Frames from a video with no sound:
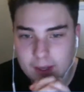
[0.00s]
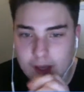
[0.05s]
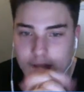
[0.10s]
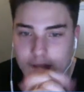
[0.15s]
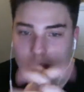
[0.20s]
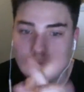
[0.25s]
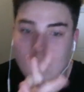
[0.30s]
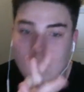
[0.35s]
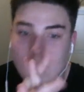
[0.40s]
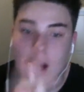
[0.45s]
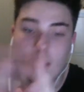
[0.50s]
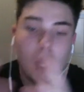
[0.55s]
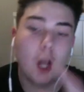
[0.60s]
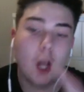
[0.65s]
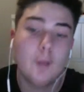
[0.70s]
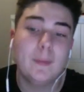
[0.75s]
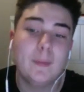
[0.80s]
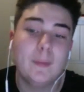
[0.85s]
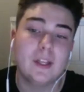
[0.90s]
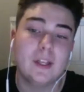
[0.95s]
I hope he
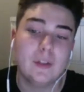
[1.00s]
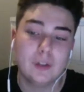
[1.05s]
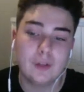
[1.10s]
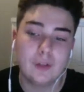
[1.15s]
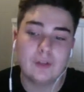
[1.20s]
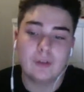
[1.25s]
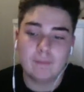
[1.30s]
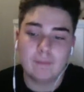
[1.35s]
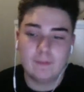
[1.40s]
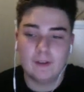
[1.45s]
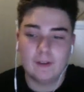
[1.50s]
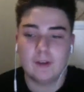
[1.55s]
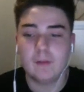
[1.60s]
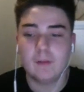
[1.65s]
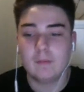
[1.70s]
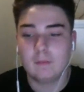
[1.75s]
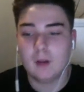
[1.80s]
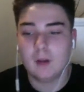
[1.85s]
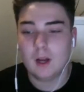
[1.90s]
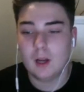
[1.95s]
can do something.
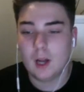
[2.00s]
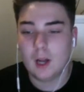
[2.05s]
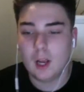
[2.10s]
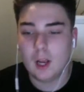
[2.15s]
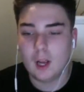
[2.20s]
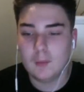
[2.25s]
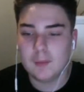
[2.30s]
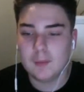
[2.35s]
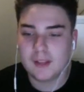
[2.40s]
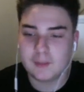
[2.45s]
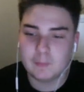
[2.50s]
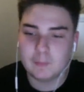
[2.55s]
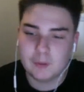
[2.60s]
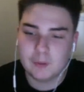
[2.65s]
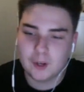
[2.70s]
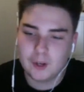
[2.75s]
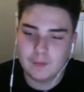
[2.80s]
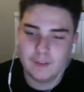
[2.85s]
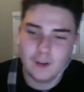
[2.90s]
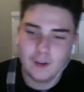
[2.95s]
I hope he can prove
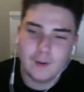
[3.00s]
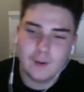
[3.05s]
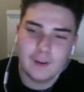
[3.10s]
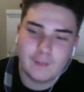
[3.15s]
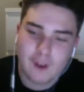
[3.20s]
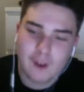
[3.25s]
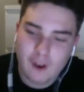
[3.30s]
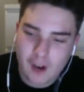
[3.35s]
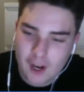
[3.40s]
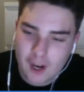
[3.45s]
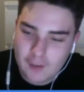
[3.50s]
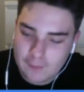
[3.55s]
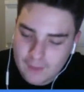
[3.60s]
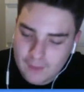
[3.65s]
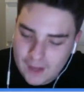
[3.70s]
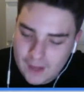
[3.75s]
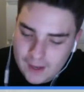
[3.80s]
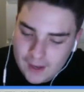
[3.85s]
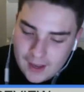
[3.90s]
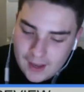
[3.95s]
Louis wrong, hopefully.
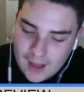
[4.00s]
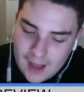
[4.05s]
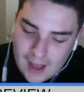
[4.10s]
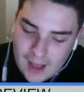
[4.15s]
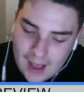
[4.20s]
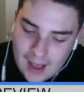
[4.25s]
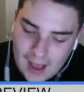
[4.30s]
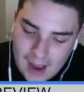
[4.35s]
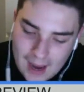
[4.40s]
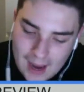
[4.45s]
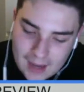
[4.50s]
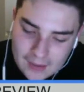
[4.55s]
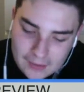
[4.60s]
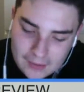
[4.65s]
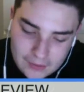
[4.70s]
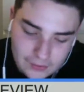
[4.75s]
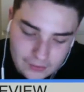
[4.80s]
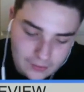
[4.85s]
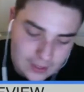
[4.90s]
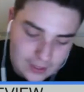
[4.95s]
And
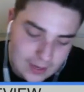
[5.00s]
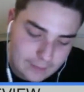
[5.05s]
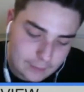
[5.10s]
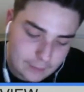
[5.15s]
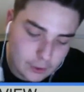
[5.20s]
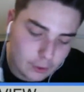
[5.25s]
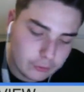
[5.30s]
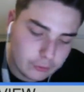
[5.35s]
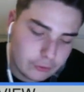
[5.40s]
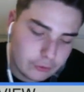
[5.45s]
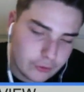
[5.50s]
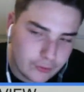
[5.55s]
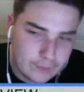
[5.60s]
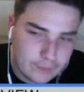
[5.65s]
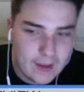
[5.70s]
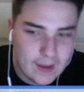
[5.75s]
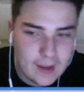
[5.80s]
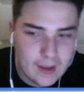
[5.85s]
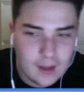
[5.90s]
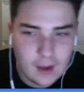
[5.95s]
if Costa is fit,
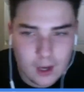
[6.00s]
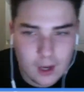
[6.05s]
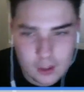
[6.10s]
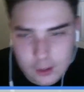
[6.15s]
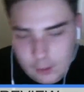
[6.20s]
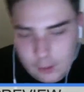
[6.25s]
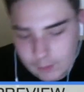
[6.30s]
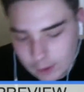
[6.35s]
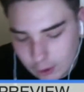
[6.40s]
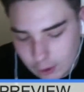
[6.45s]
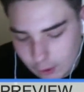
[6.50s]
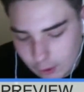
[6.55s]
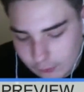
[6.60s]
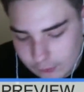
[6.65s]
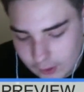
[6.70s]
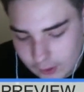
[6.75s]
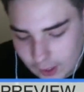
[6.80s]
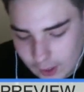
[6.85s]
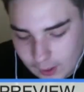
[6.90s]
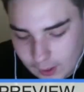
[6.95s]
I'd go with
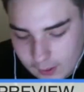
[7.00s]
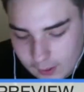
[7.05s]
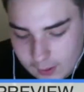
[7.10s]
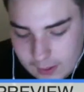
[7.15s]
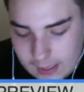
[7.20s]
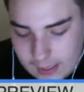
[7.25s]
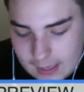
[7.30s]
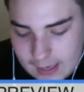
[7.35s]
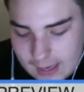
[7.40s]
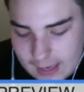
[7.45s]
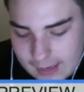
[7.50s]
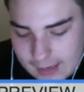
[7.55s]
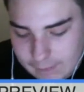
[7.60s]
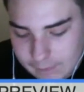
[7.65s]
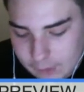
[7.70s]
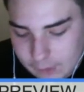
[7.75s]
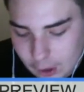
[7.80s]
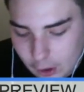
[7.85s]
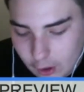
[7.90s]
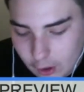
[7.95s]
Costa. If
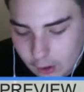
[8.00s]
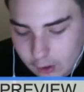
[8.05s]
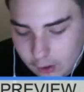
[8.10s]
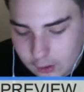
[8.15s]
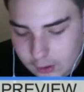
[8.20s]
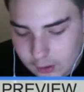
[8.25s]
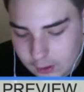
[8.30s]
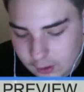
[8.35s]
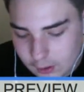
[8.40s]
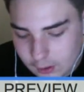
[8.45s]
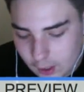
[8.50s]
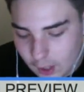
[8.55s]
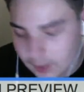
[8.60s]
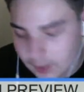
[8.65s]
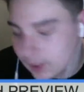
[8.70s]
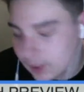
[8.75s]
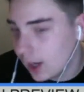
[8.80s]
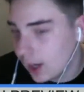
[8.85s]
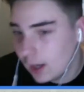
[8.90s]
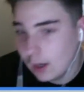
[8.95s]
not,
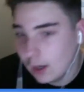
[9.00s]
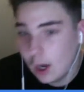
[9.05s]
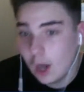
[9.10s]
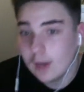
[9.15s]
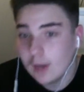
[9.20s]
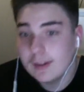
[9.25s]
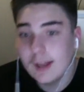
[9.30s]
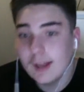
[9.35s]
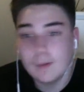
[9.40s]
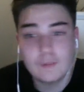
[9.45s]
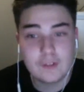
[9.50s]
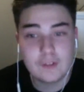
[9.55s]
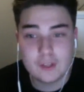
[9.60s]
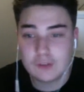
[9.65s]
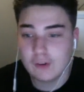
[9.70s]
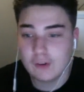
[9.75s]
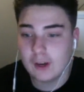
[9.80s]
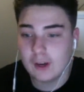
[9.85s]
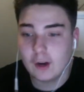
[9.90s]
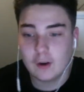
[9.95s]
I'd love to see
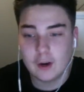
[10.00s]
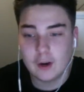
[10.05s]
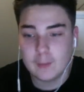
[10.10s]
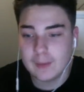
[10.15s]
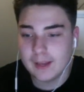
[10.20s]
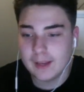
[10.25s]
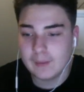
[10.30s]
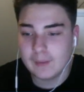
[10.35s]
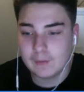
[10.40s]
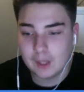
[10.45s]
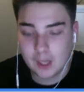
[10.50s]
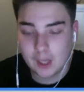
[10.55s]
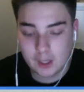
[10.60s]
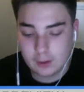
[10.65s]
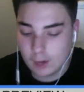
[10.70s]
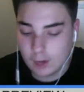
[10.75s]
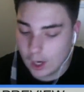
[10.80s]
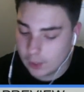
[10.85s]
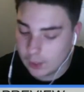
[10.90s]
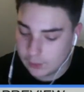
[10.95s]
Traore be given the go.
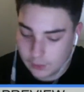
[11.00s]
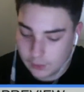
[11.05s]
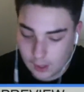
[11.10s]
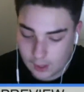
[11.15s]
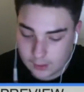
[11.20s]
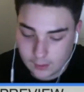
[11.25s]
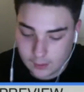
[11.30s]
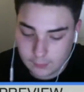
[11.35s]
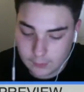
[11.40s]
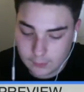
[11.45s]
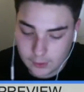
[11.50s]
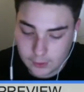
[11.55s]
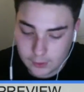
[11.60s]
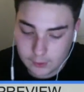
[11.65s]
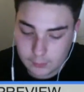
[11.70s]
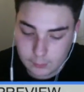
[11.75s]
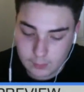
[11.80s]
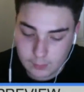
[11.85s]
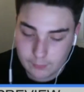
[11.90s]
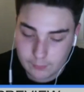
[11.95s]
I'd love to.
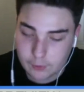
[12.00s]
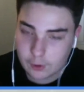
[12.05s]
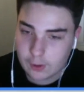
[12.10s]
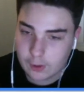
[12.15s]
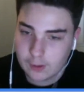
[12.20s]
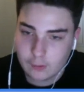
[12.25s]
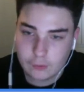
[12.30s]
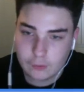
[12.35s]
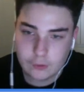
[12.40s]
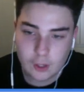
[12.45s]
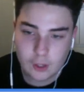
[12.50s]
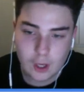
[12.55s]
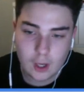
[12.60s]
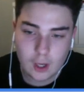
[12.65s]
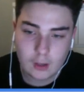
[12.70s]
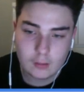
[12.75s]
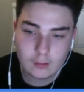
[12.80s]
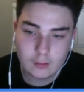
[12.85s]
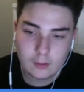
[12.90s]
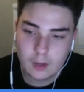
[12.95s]
Whether or not he'll start,
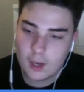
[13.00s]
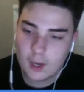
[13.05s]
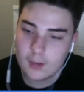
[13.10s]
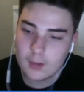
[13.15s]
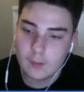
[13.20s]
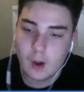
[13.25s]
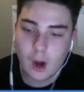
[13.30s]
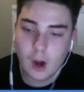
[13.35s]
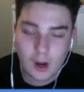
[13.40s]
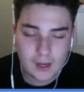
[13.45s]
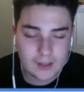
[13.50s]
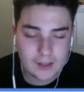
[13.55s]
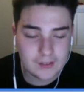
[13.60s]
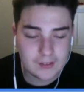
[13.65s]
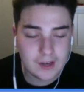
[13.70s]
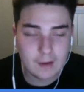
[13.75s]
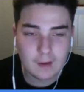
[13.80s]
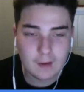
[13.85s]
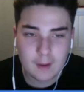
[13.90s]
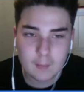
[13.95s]
I highly doubt
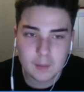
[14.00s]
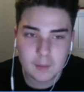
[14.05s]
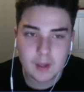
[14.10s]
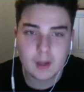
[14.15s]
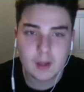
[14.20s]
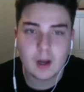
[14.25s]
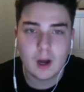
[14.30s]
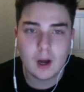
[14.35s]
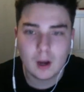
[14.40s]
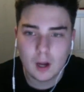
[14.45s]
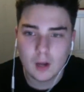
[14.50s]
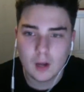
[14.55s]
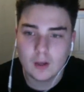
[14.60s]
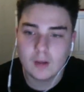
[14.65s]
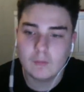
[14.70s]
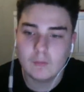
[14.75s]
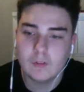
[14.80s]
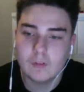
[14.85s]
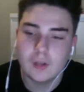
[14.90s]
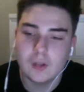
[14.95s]
it, but I'd love
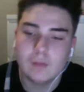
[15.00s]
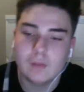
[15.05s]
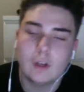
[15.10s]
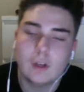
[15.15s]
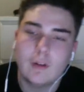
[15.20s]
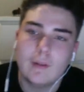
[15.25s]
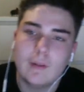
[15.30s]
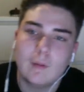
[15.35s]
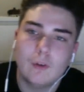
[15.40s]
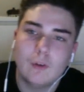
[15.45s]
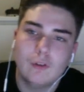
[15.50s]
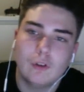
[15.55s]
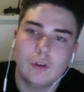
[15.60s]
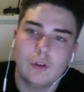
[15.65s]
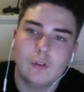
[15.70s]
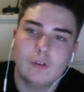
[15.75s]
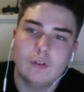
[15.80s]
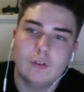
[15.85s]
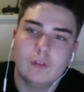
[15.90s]
to. Louis, what's yours?